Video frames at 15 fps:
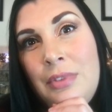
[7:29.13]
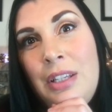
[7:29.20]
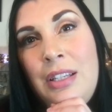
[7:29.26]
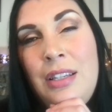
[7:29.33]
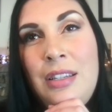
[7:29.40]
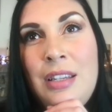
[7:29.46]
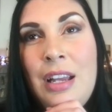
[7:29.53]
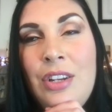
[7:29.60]

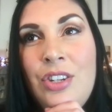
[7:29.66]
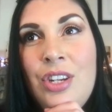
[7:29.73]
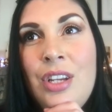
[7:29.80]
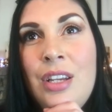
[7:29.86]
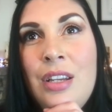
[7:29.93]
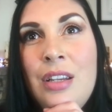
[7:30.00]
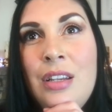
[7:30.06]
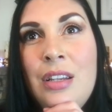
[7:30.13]
It's such
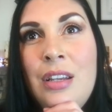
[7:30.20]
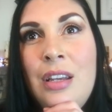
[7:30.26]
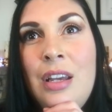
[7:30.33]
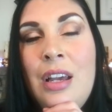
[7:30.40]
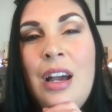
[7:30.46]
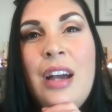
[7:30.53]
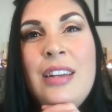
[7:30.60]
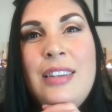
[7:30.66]
a
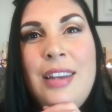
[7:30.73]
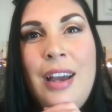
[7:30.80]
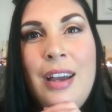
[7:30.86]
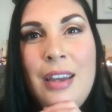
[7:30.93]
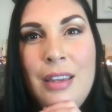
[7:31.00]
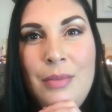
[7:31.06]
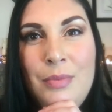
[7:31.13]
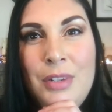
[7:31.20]

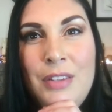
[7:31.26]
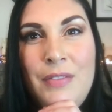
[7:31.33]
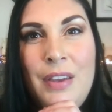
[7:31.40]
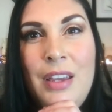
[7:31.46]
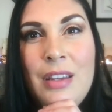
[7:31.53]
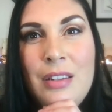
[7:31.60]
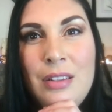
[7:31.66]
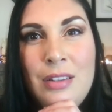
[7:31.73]
timed
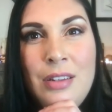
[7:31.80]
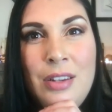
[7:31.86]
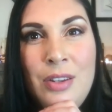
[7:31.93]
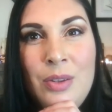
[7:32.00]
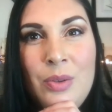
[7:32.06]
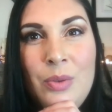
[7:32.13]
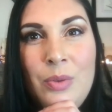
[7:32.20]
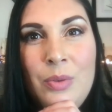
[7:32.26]
event
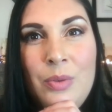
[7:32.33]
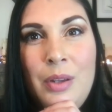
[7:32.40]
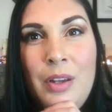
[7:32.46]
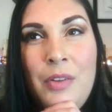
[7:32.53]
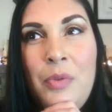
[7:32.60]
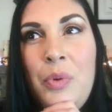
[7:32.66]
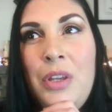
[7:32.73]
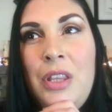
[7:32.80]
too,
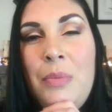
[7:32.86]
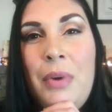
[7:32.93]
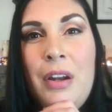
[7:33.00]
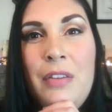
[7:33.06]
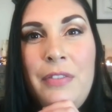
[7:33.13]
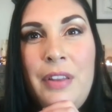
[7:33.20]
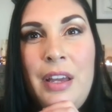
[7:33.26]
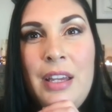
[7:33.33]
of when the
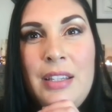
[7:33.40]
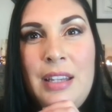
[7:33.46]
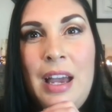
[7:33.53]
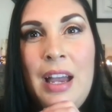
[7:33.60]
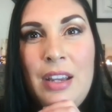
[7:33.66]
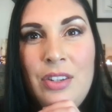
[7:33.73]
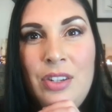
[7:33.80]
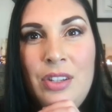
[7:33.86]
butterfly is
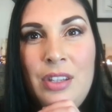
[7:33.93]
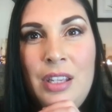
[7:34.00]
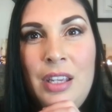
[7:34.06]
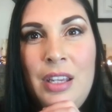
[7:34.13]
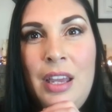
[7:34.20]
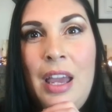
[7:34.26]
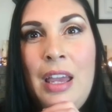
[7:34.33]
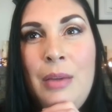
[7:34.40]

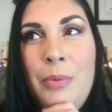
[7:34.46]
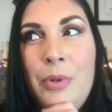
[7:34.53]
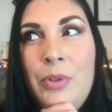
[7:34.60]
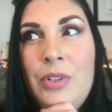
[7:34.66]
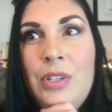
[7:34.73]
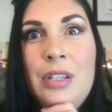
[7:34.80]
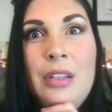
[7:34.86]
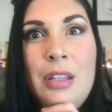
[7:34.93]
actually
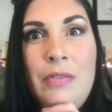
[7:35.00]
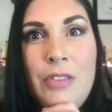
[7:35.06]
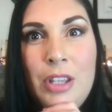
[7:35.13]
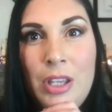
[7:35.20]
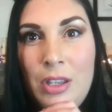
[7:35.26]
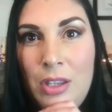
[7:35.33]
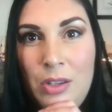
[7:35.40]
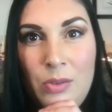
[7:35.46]
able to leave the
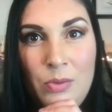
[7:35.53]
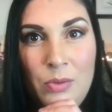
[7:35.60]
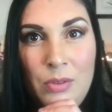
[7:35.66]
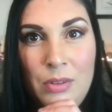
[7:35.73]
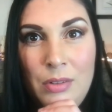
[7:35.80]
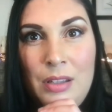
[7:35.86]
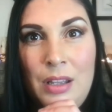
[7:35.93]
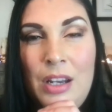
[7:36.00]

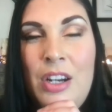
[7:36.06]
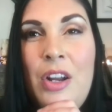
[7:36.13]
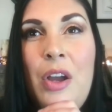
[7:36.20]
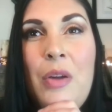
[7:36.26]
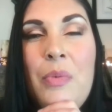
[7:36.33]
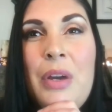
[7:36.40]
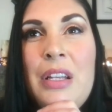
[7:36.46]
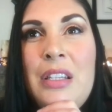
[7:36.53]
cocoon. I don't know,
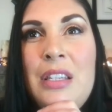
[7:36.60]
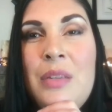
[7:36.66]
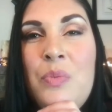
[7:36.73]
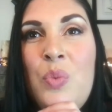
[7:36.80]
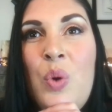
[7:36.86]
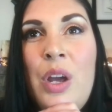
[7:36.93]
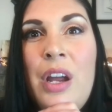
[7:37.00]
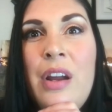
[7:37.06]
I read
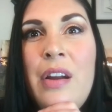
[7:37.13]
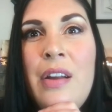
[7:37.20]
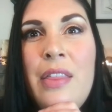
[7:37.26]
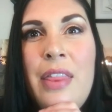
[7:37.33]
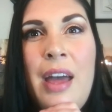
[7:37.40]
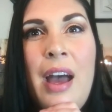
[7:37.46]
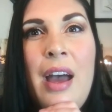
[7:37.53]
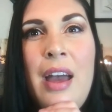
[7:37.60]
somewhere
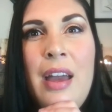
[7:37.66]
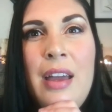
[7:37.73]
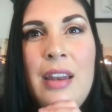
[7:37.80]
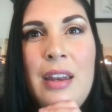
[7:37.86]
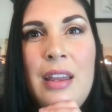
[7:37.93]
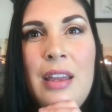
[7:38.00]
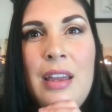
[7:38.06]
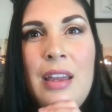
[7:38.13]

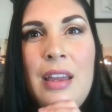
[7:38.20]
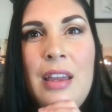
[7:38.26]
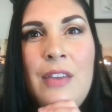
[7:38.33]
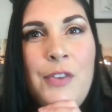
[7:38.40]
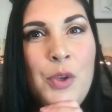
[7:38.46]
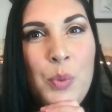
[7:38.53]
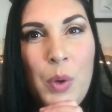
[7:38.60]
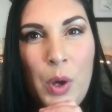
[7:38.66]
that
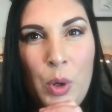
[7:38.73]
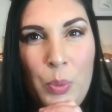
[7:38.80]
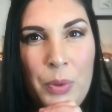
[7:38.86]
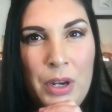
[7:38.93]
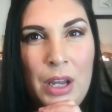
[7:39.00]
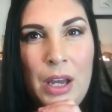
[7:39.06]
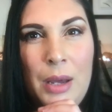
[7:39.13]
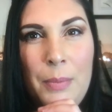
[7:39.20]
if you
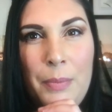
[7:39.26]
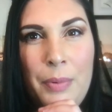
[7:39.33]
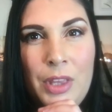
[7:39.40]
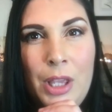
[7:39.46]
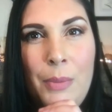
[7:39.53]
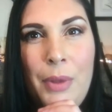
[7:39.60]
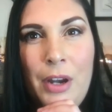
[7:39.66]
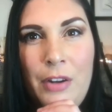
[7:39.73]
open up
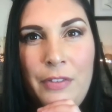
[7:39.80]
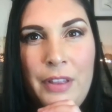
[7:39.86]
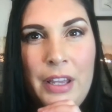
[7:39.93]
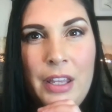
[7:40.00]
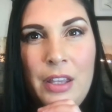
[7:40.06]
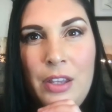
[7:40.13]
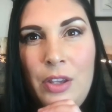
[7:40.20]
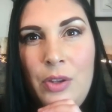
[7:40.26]
a butterfly
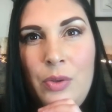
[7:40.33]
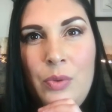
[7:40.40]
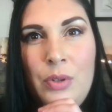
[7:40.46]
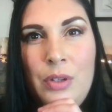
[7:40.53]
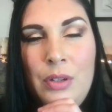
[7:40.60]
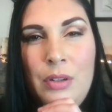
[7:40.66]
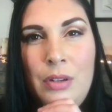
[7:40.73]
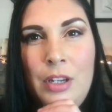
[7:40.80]

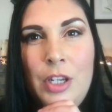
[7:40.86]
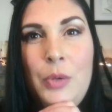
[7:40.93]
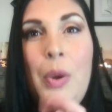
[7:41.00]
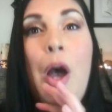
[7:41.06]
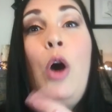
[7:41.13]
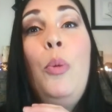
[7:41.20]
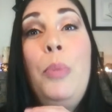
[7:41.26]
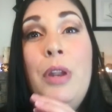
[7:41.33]
cocoon and you
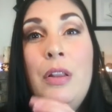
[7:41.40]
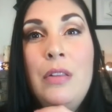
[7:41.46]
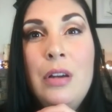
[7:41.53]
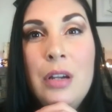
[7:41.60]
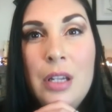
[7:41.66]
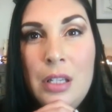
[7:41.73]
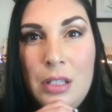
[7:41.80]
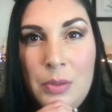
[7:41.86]
help it
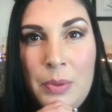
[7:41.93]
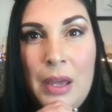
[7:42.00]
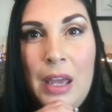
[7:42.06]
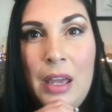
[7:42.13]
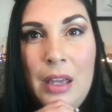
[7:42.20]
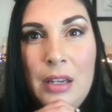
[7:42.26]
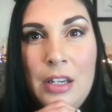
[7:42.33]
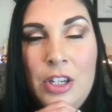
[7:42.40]
along its
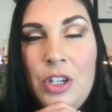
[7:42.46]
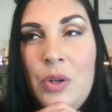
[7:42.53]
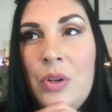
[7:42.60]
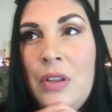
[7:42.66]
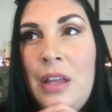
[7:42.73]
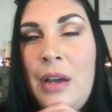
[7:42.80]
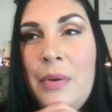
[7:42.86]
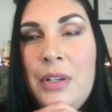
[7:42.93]
way and you don't
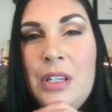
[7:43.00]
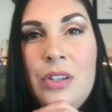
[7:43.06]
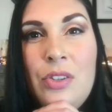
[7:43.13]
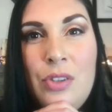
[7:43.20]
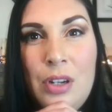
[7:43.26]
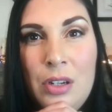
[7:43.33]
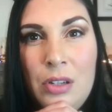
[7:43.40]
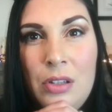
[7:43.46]
allow it to
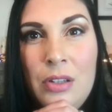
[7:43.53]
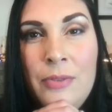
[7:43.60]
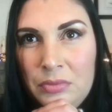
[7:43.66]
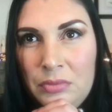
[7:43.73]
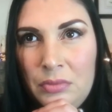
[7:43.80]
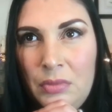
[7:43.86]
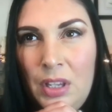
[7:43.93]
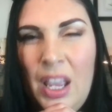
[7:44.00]
struggle,
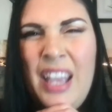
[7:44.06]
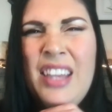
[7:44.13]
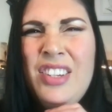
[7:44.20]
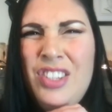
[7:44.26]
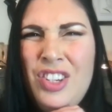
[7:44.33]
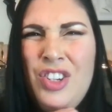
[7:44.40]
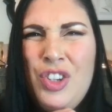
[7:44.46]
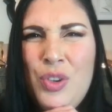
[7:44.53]
I
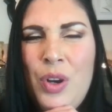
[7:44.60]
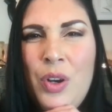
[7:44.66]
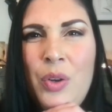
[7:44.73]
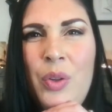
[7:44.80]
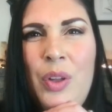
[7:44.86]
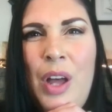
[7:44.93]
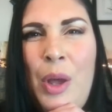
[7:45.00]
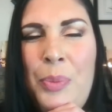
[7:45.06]
guess the
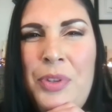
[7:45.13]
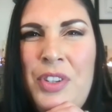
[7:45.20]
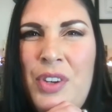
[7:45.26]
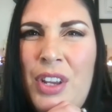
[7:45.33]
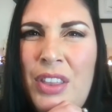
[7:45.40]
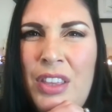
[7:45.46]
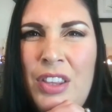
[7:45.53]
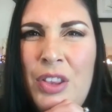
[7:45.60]
struggle will help
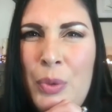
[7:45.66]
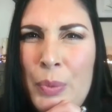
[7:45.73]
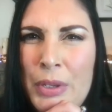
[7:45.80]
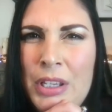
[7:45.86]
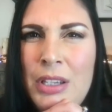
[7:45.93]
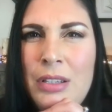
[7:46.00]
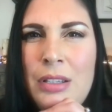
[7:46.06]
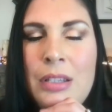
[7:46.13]
strengthen the
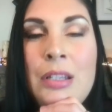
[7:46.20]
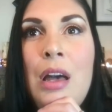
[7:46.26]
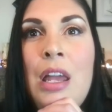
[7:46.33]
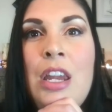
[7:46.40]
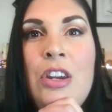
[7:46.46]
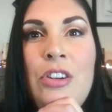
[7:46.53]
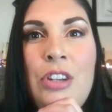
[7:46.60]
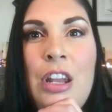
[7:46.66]
wings
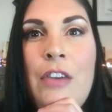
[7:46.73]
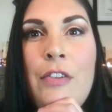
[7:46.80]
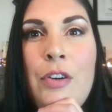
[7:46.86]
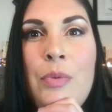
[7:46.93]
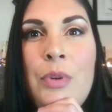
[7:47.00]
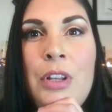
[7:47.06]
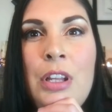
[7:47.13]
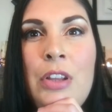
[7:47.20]
and it'll
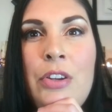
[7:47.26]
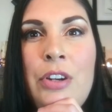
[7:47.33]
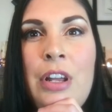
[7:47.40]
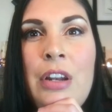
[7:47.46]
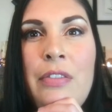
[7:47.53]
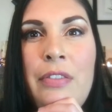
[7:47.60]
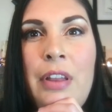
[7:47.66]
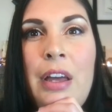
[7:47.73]
never really learn how
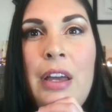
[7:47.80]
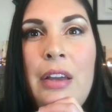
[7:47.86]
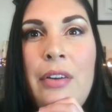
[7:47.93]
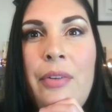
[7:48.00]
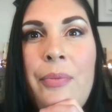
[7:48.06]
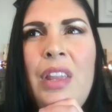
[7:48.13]
to fly.